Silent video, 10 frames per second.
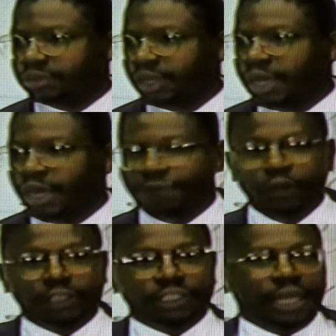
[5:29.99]
If you
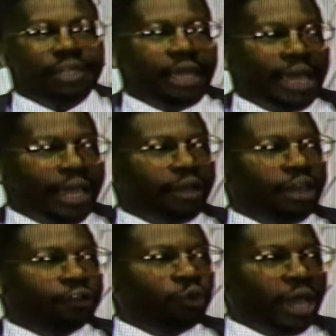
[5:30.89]
extend your hand
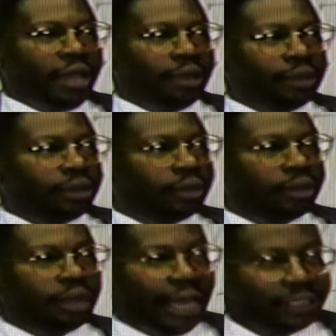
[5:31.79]
this way,
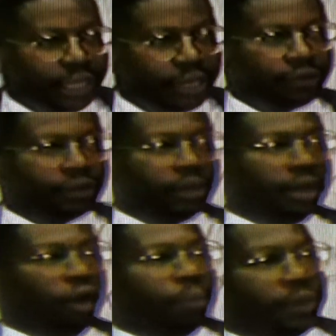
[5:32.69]
like this,
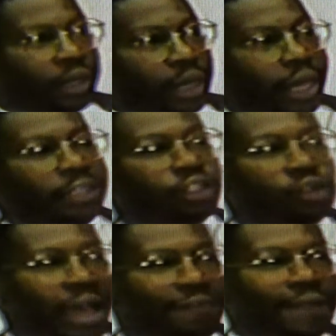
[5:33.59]
over your legs,
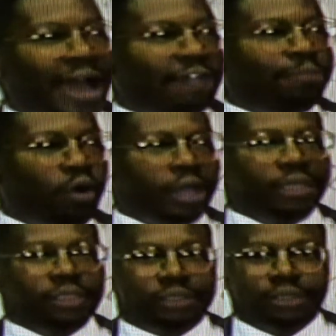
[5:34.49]
you have 5
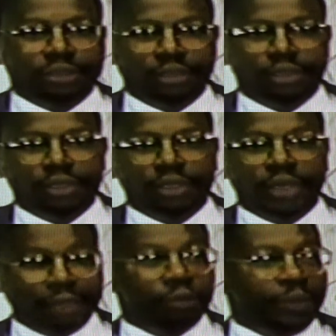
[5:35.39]
points.
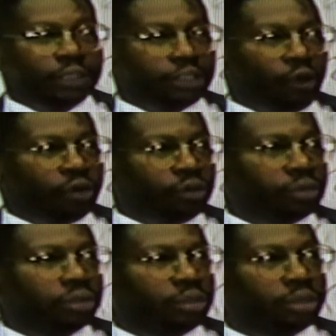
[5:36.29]
That would be a circle.
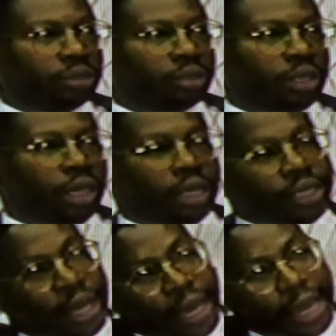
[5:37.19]

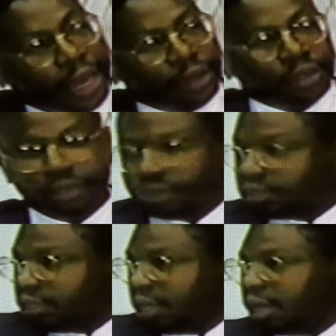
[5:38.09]
Your head
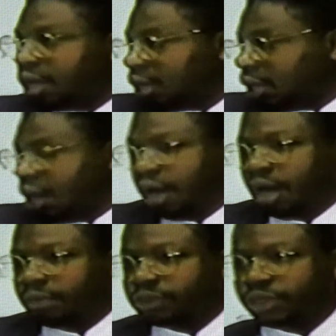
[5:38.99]
to your
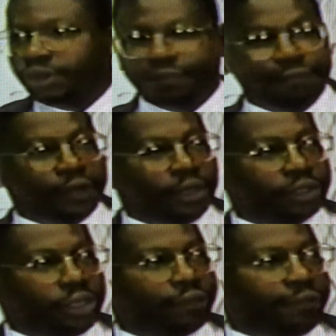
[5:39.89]
arm, to your foot,
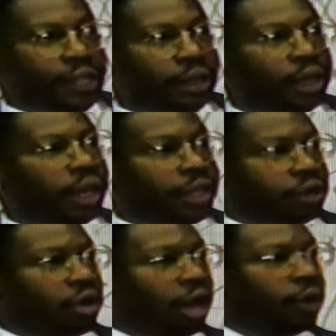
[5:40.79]
to your feet, and you
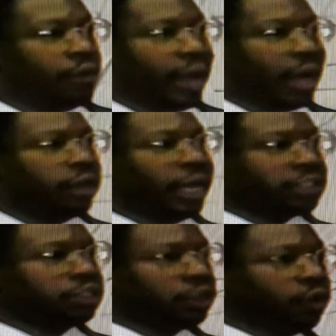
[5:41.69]
go all around,
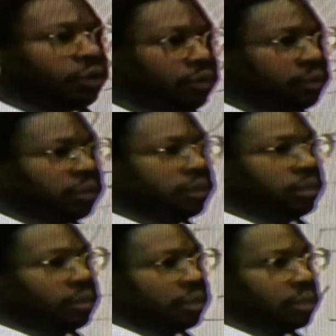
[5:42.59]
that's a circle.
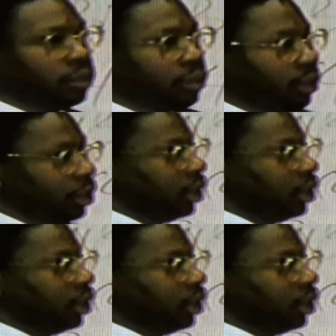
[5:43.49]
It